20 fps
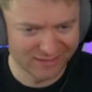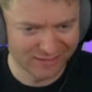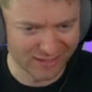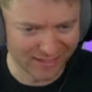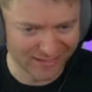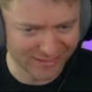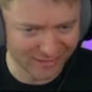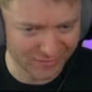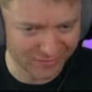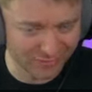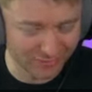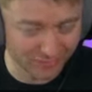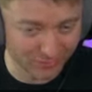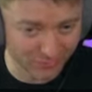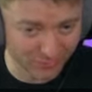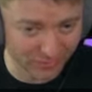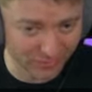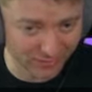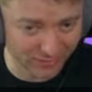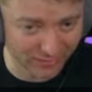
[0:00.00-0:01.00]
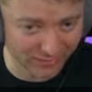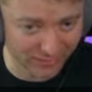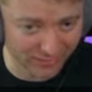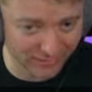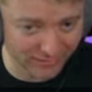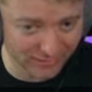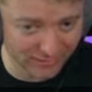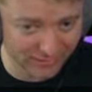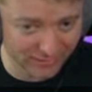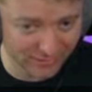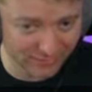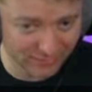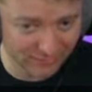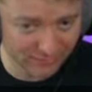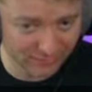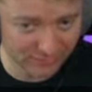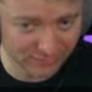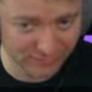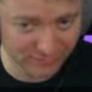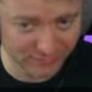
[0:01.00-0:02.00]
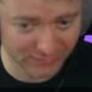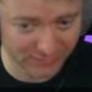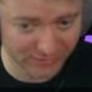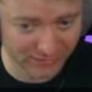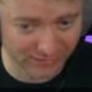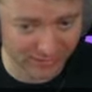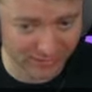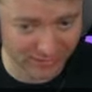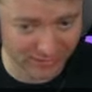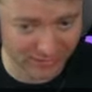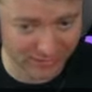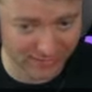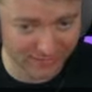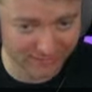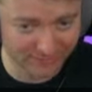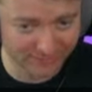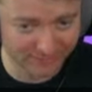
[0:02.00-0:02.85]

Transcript: 93. Okay.